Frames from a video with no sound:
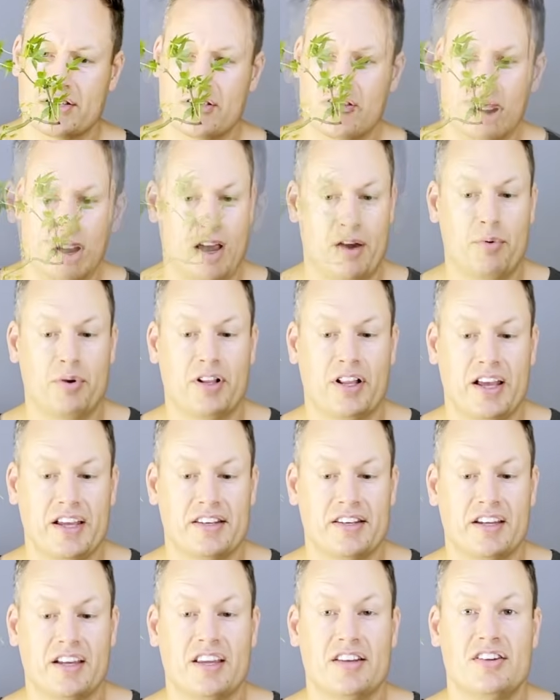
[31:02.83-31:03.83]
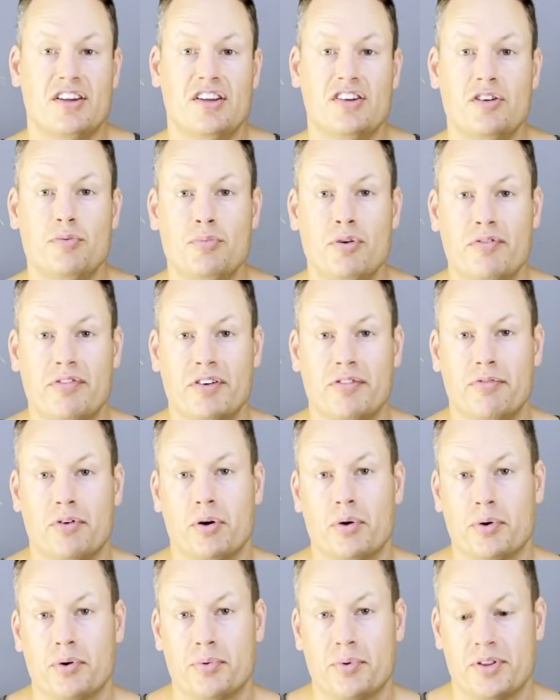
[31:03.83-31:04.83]
So I would like to continue moving
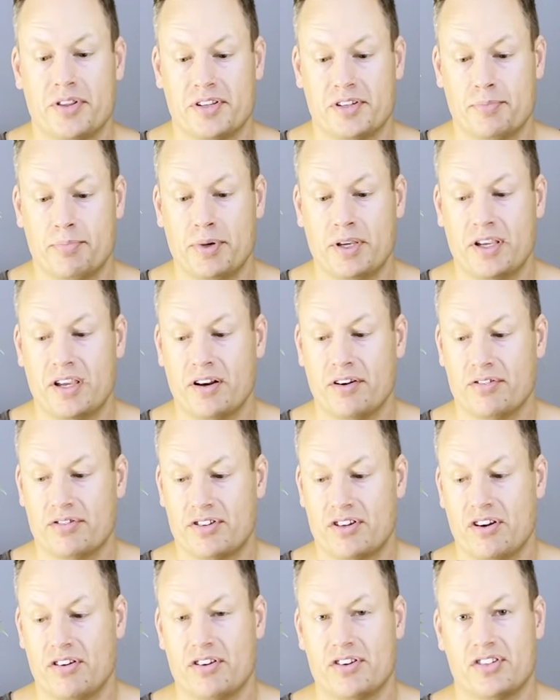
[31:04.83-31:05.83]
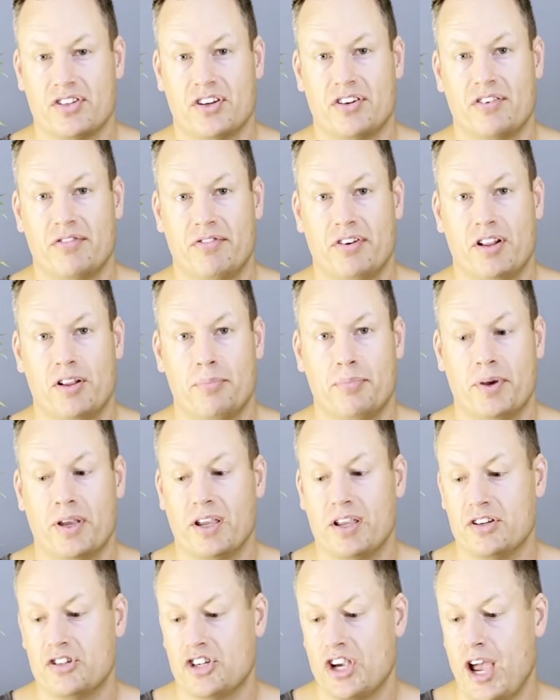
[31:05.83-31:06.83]
forward with this beginner series on
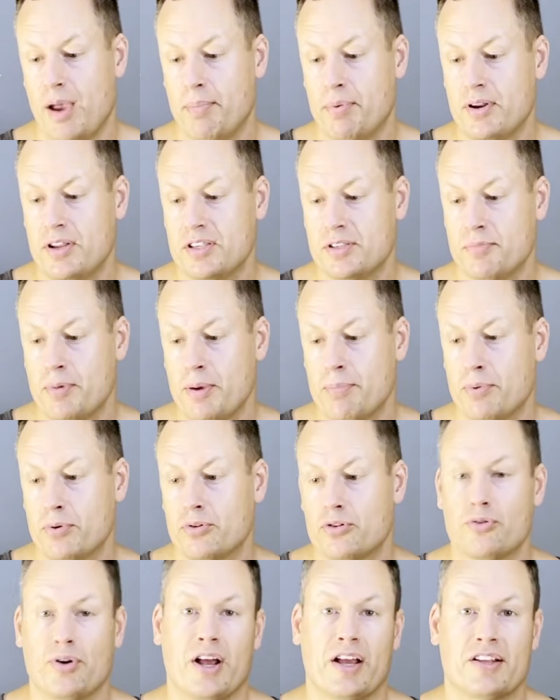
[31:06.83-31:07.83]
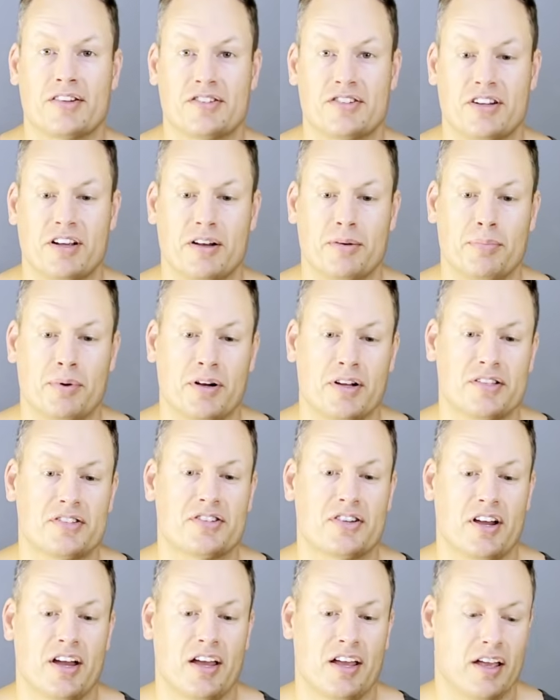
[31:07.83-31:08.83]
developing Japanese maple dragon style
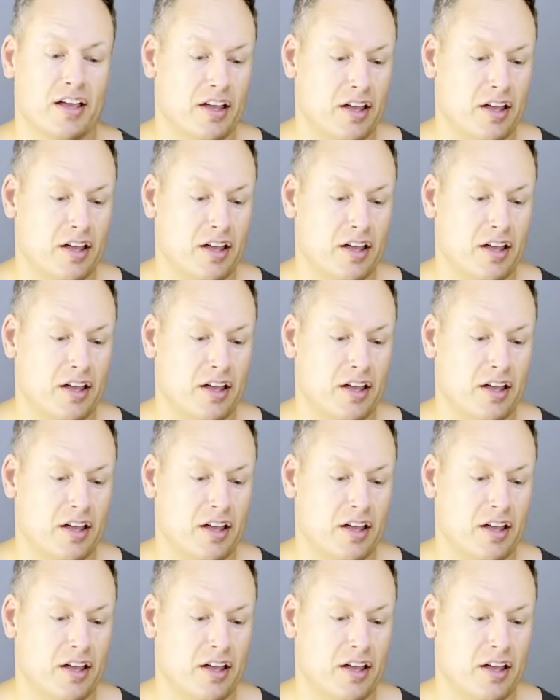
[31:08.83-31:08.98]
bonsai